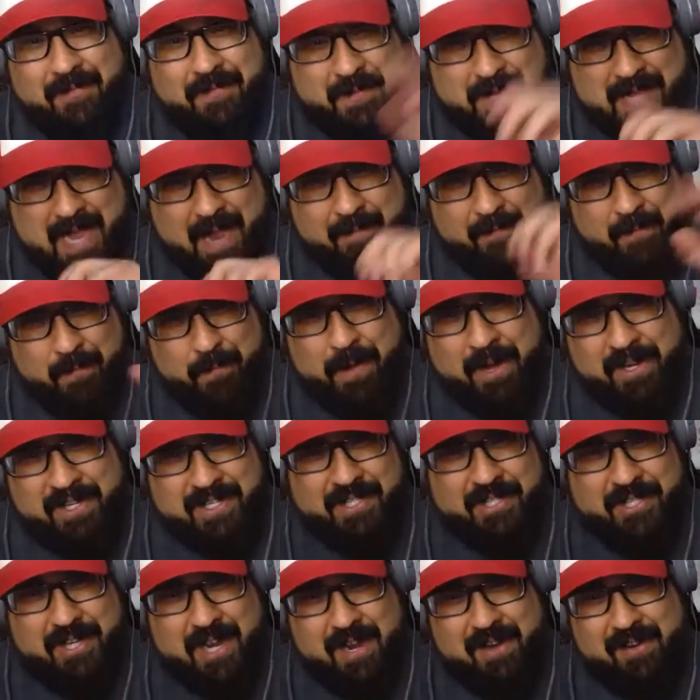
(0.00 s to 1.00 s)
if you came from
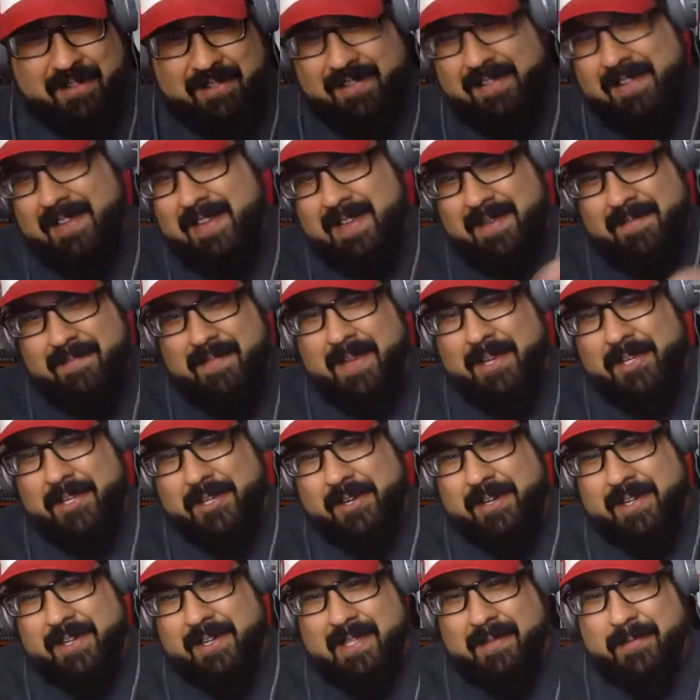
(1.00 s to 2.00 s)
Reggie's channel, make
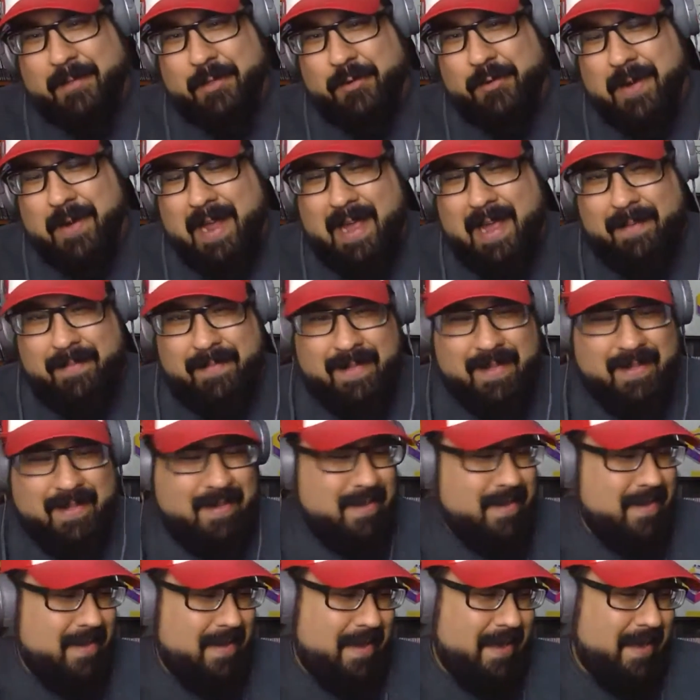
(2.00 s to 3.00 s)
sure to subscribe.
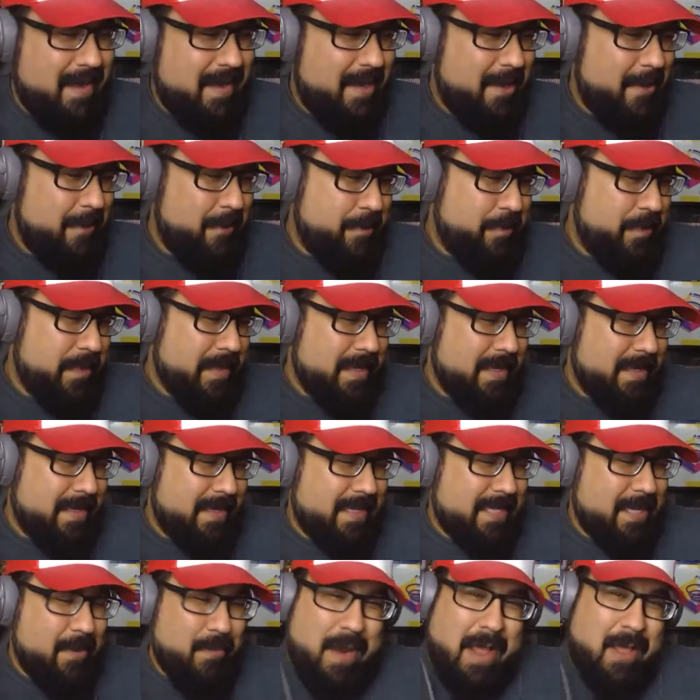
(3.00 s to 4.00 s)

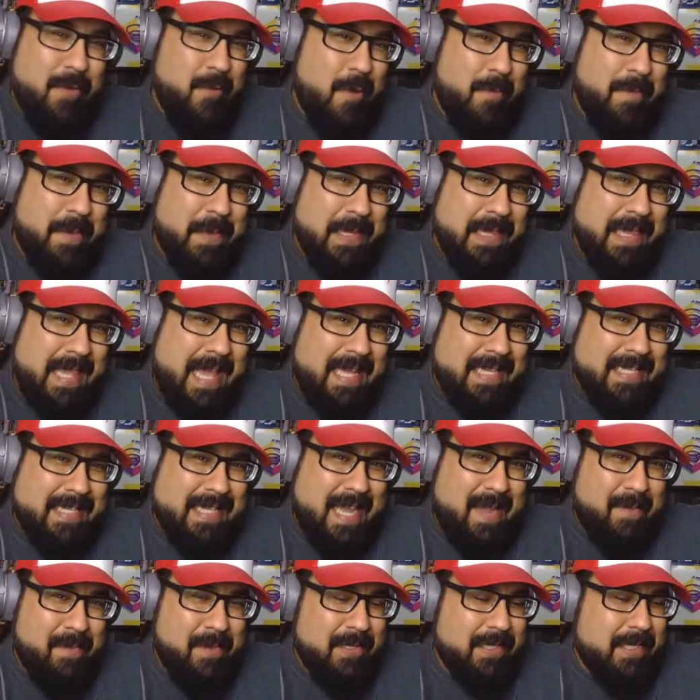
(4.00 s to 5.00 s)
Because it probably won't be the last
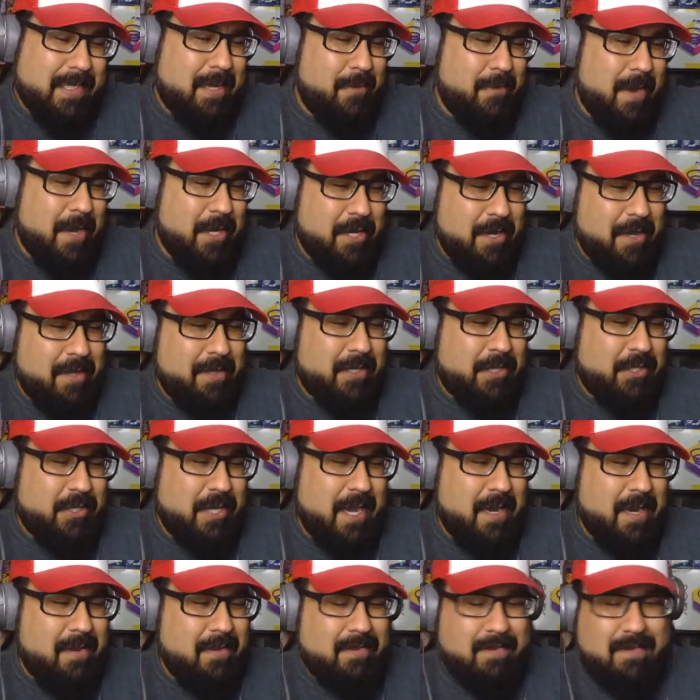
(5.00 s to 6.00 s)
time you'll see Reggie on this
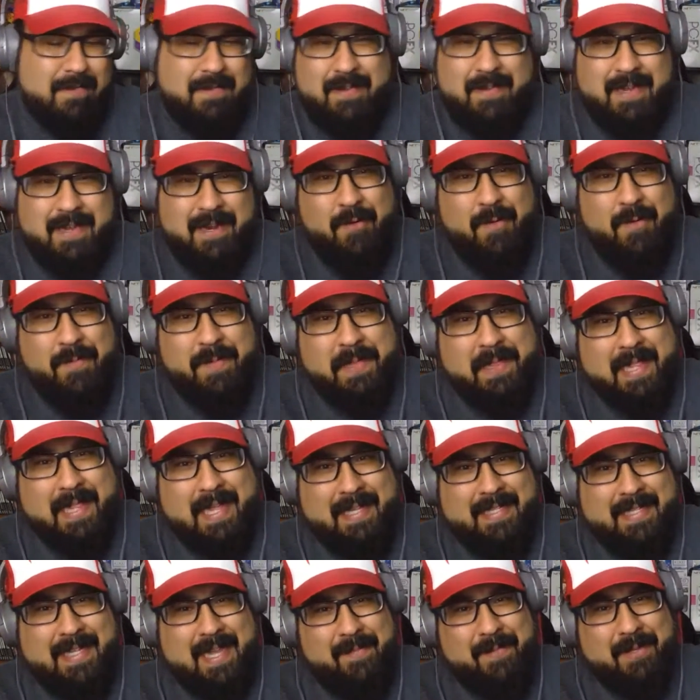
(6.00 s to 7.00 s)
channel. It won't be the
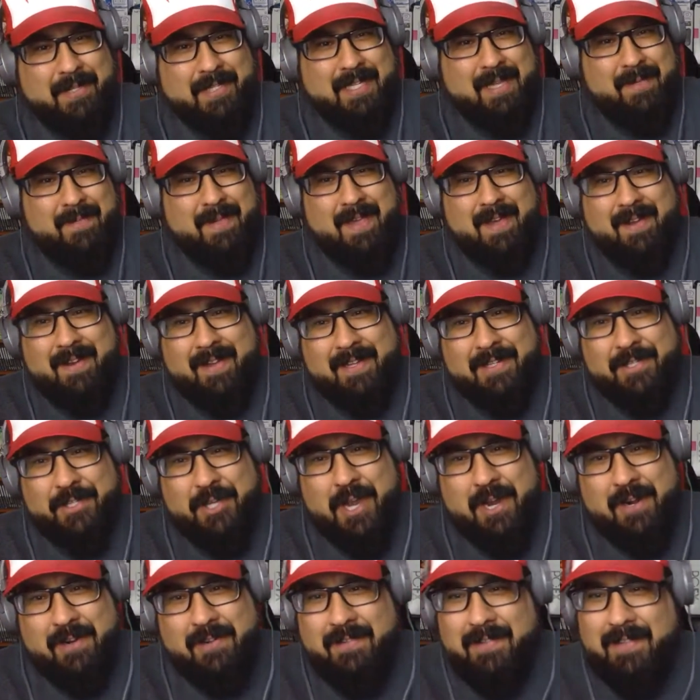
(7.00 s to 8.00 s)
last time you'll see me on his
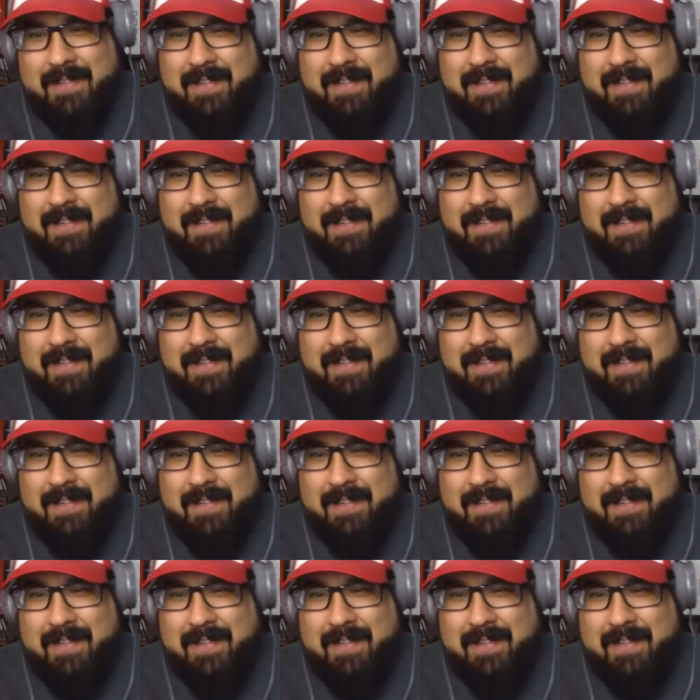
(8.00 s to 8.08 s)
channel.